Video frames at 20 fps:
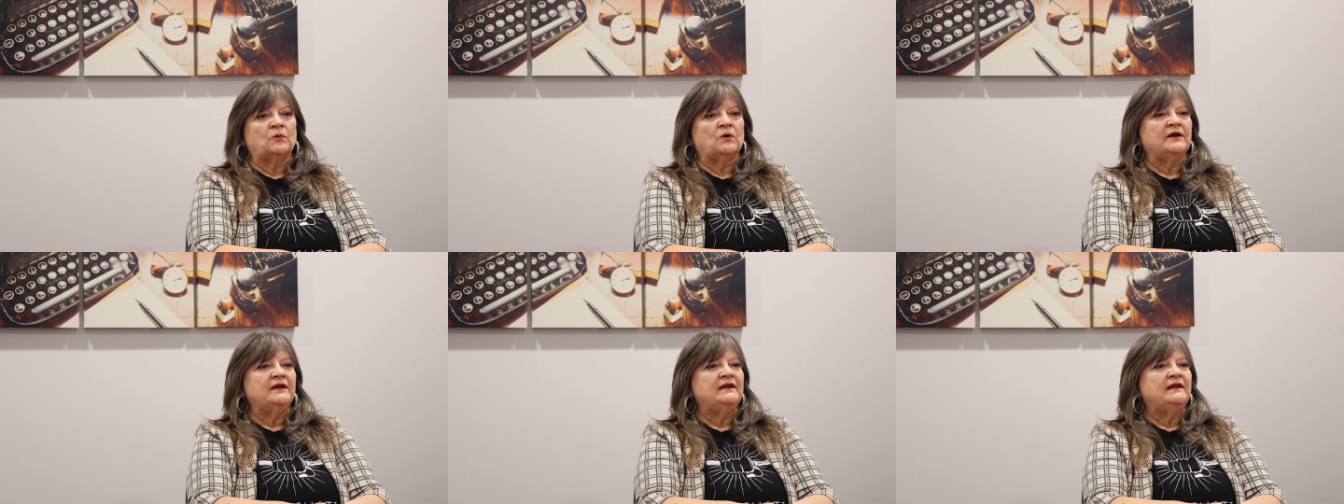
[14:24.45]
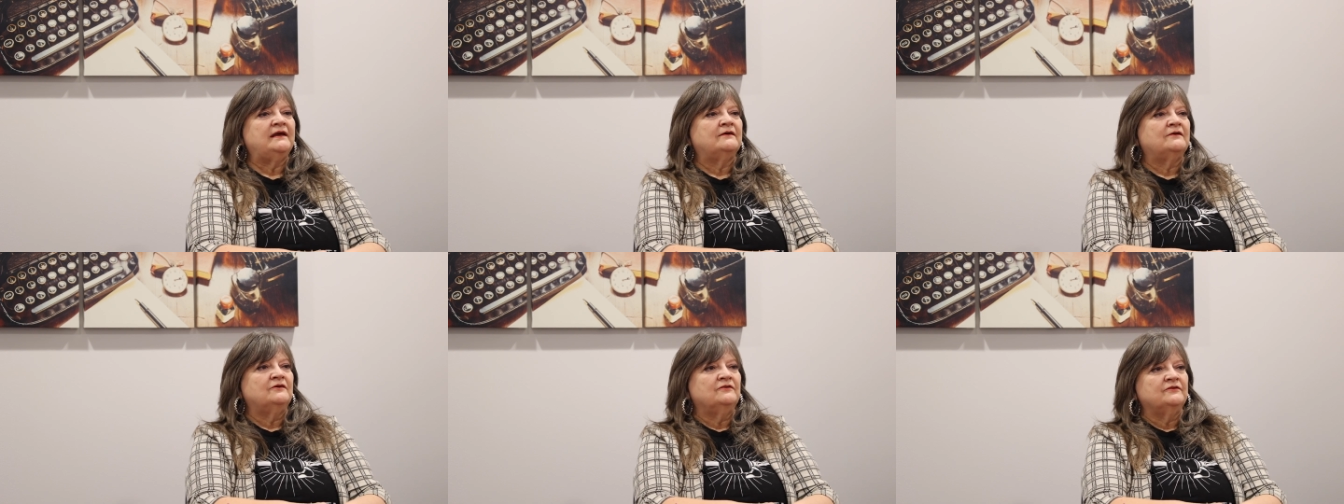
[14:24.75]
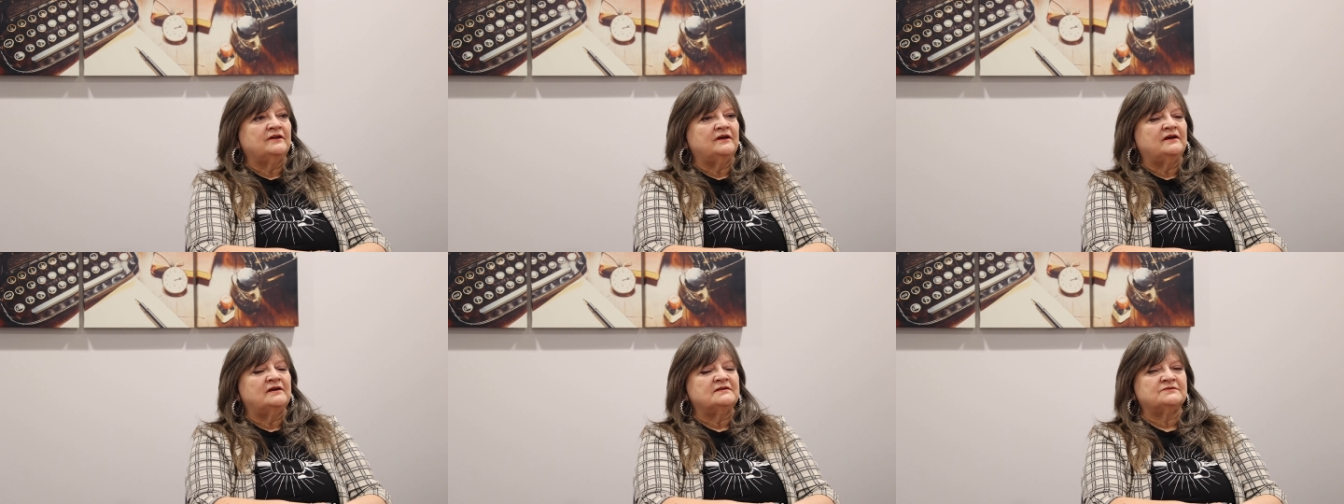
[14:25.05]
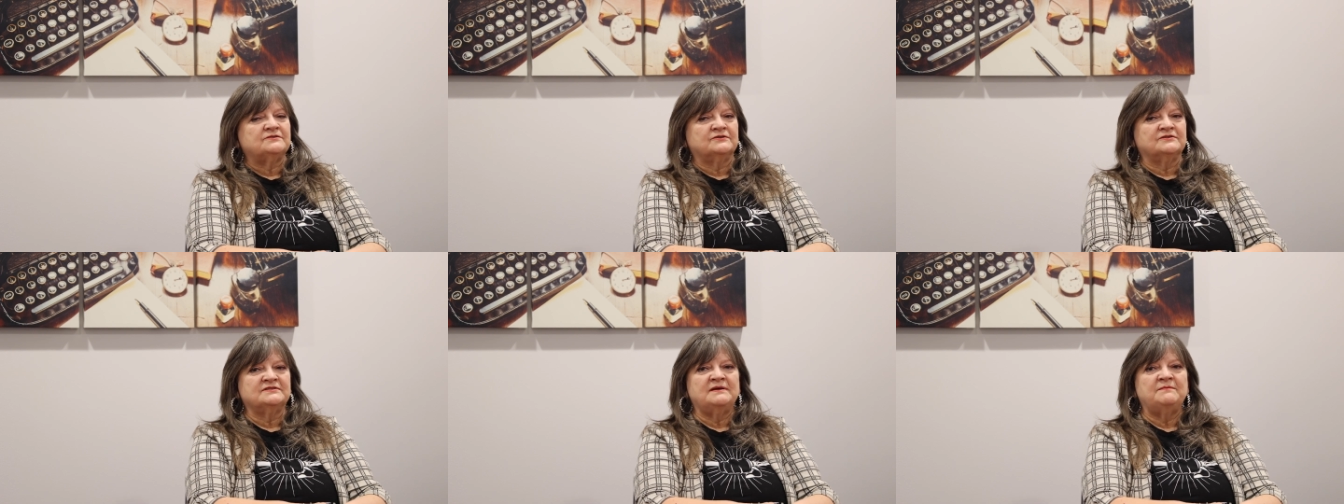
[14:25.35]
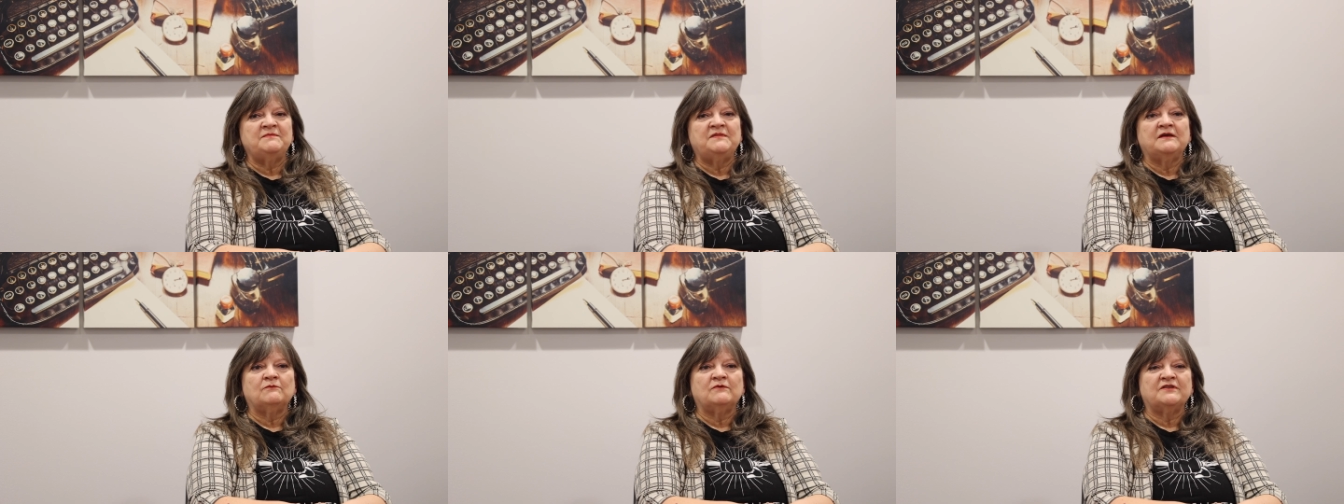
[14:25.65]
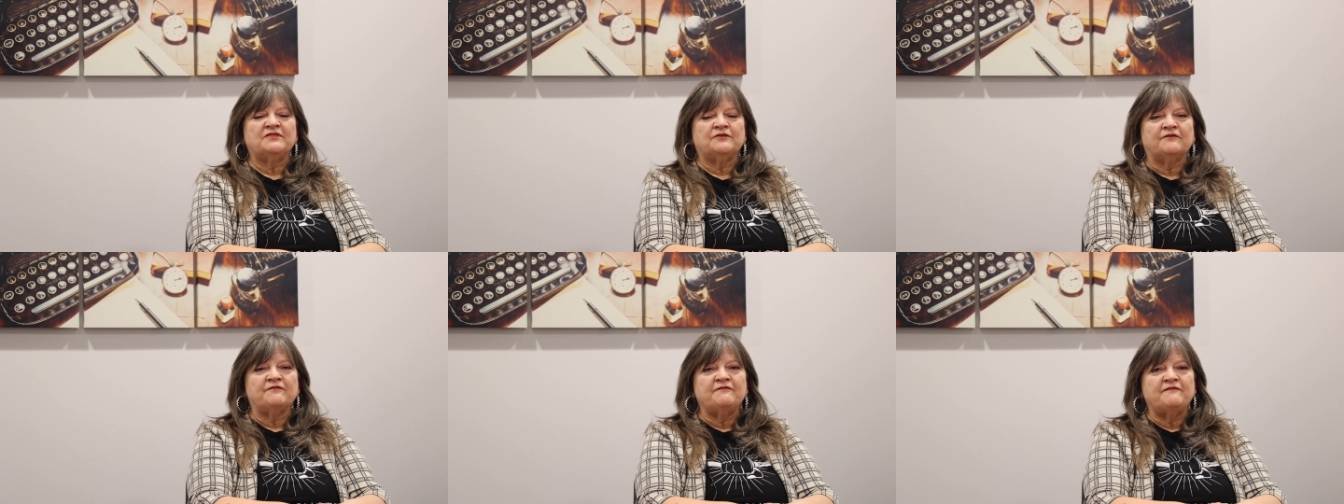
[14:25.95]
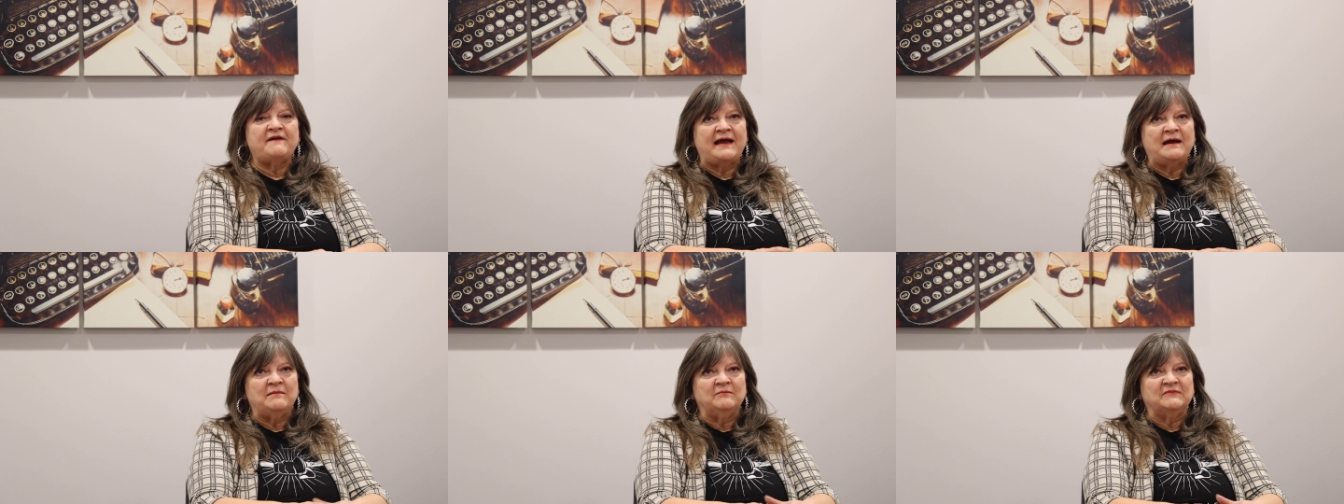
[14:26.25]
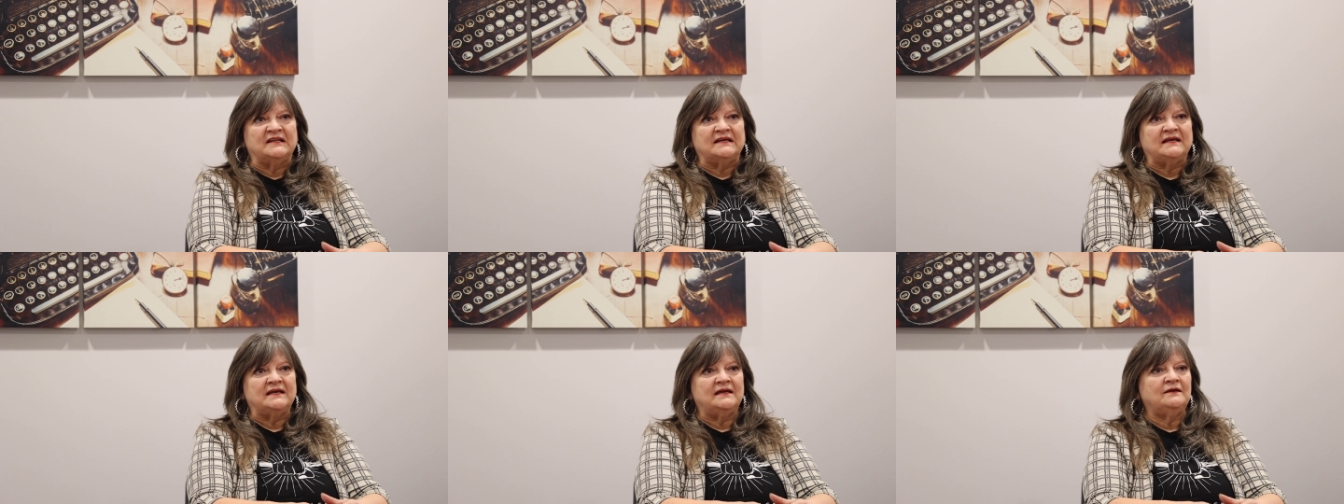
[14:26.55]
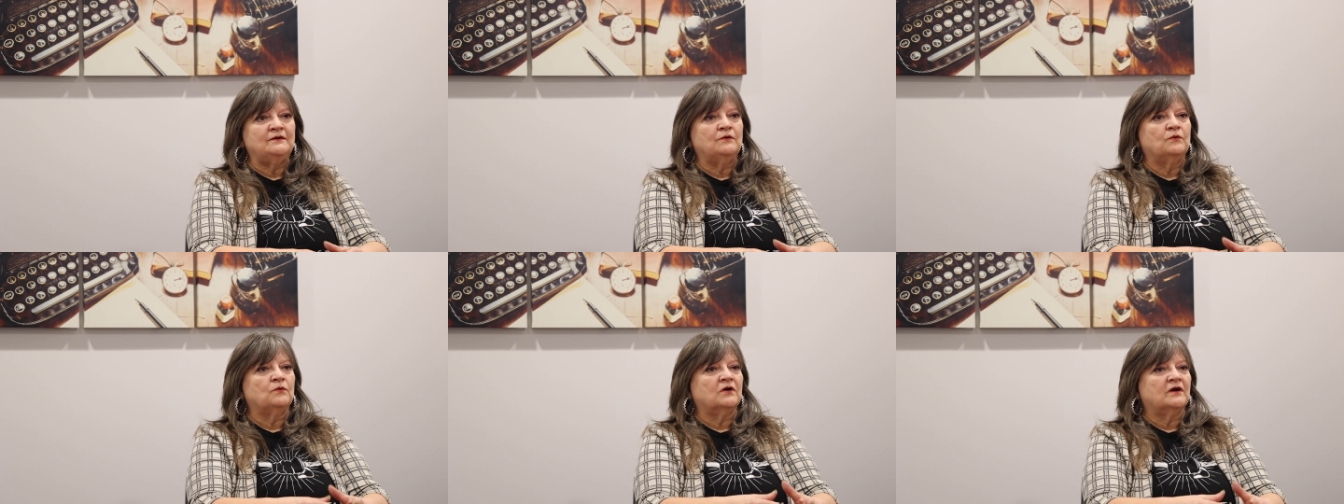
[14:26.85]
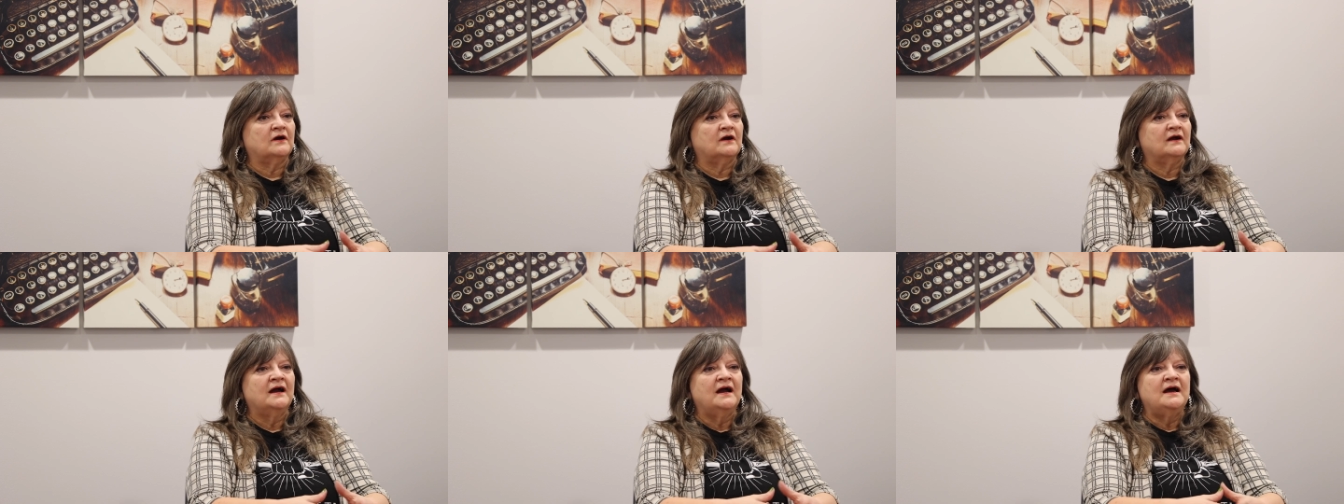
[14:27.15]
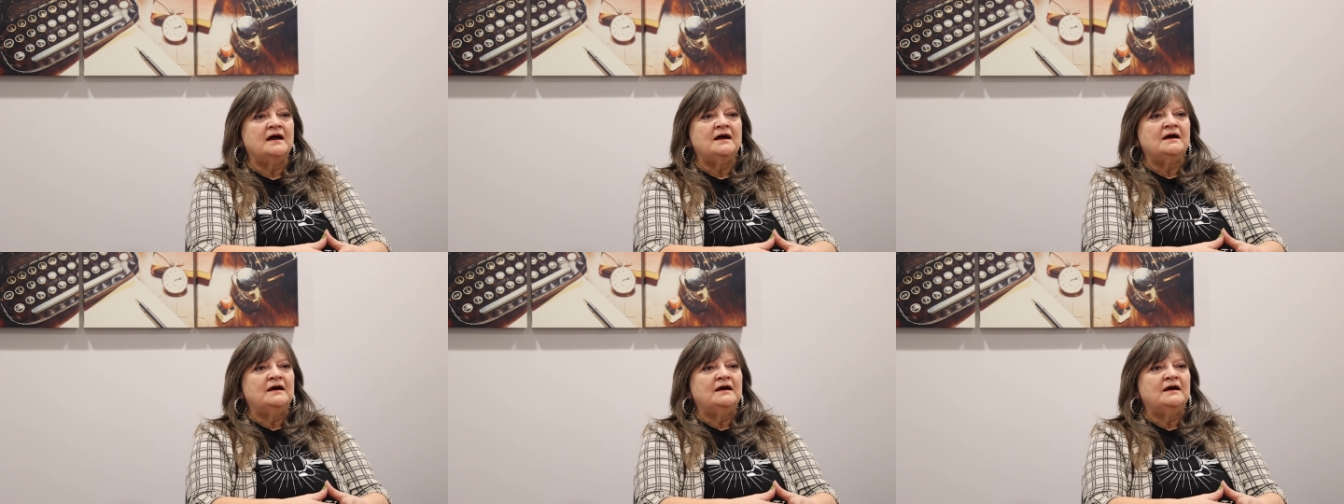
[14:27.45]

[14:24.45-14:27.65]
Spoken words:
or an illness, or something with their family, or,